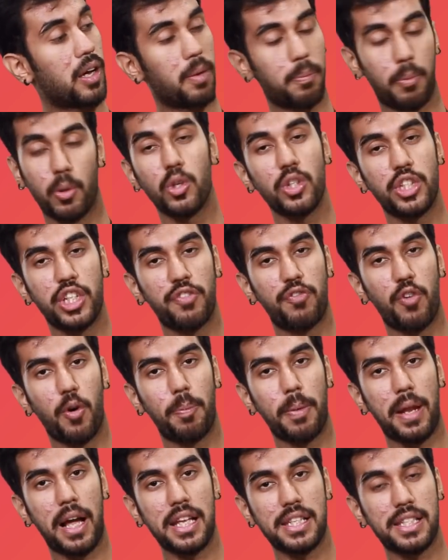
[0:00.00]
Moto G4
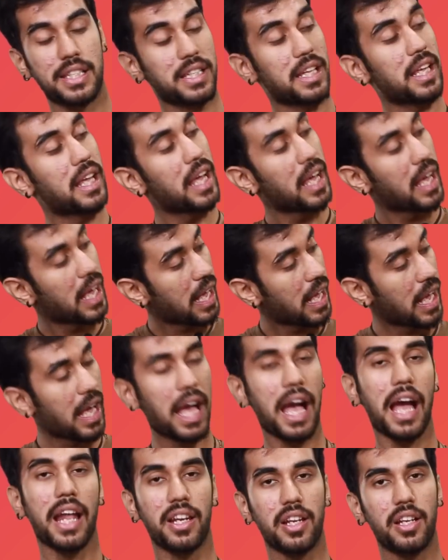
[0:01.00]
Plus
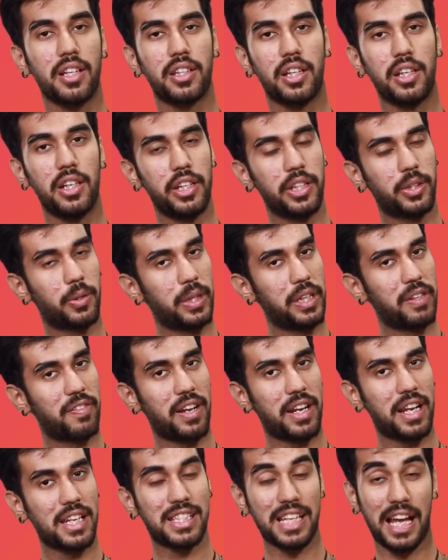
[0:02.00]
and the LeEco
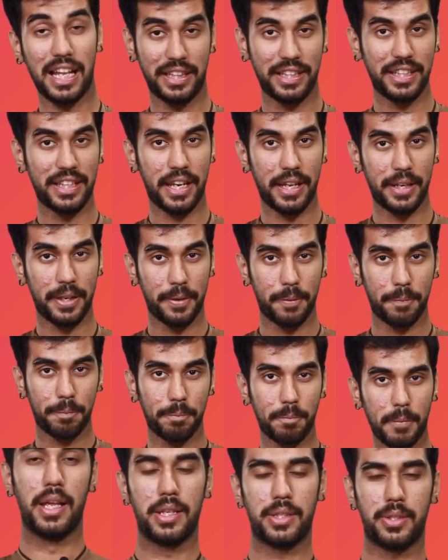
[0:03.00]
Le1S at the end.
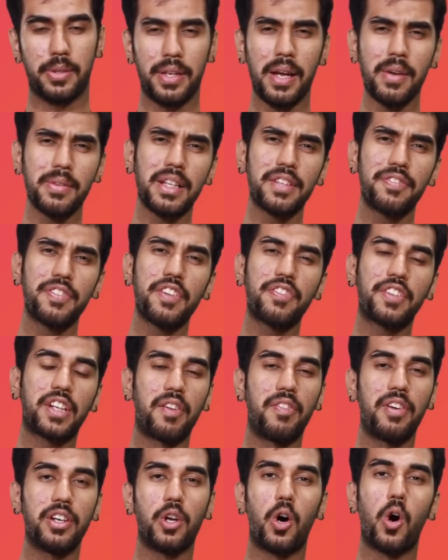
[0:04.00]
So now that we have
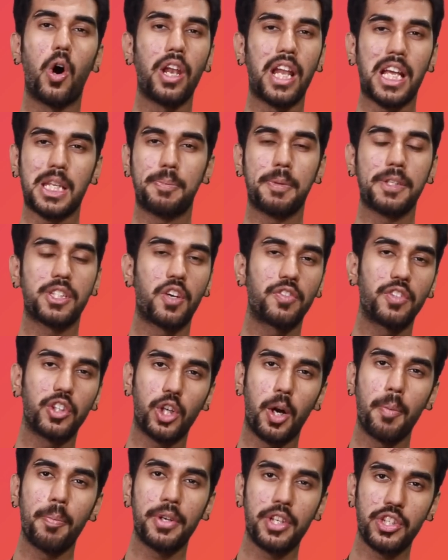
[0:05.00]
covered all aspects of the
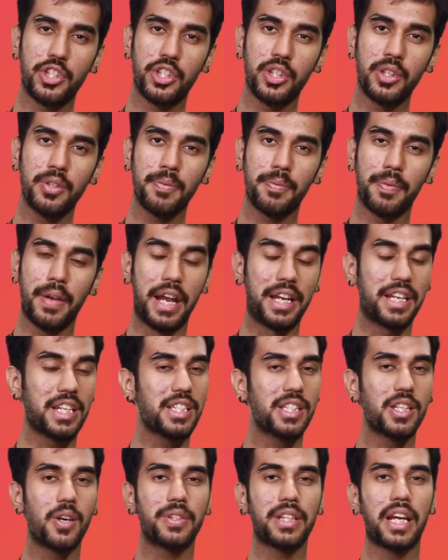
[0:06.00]
competition, it
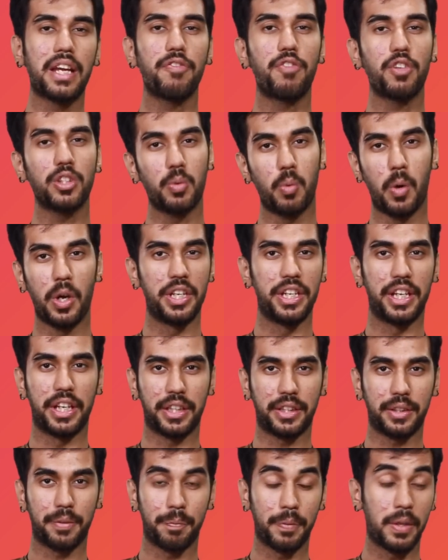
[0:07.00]
is now time for the
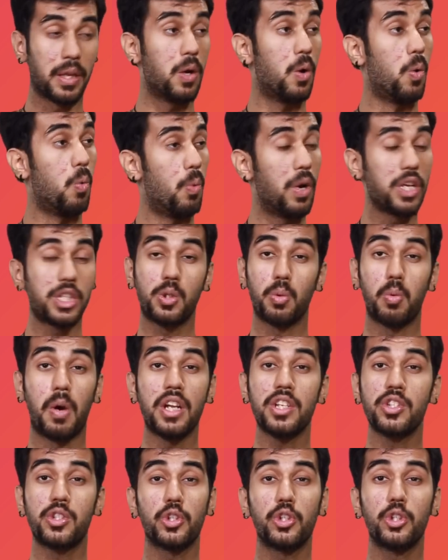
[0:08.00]
verdict. Which
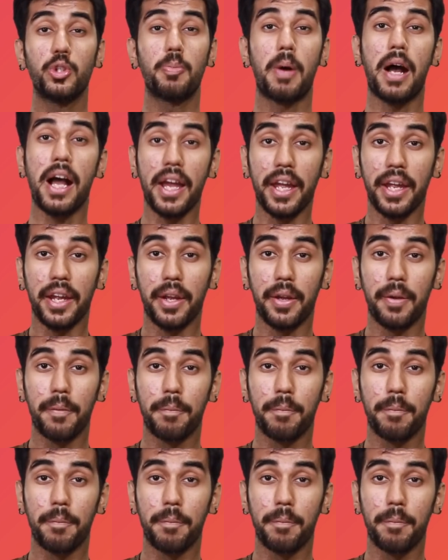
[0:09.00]
one should you buy?